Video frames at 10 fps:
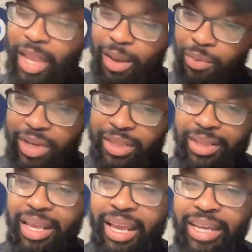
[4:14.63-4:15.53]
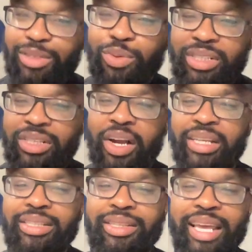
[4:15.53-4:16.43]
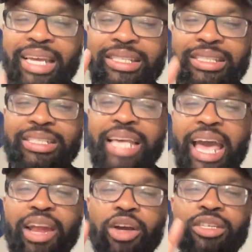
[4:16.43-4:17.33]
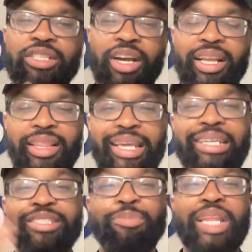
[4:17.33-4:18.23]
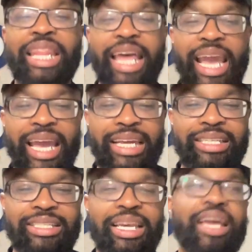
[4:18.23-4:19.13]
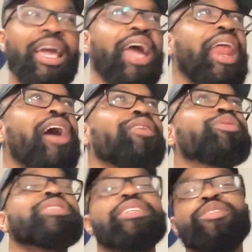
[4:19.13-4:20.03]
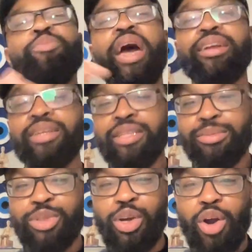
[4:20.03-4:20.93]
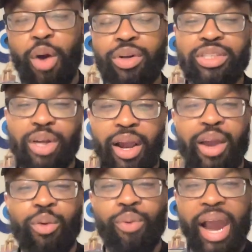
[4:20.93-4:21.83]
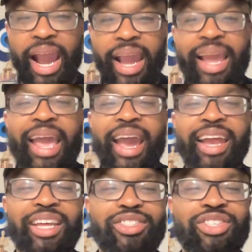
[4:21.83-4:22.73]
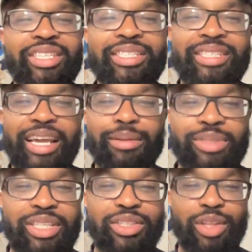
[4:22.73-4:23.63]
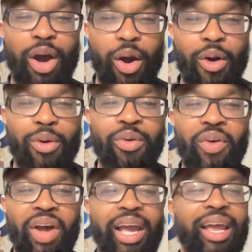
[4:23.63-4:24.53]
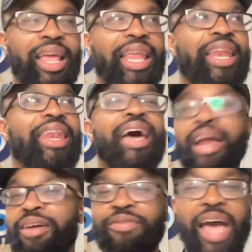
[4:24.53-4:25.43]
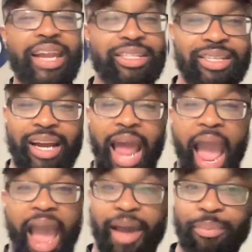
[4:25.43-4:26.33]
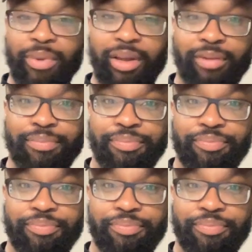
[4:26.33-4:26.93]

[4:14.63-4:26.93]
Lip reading: with certain things set or certain things planned. And I was expecting them to go a certain way. And it just seems as though none of that is gonna happen.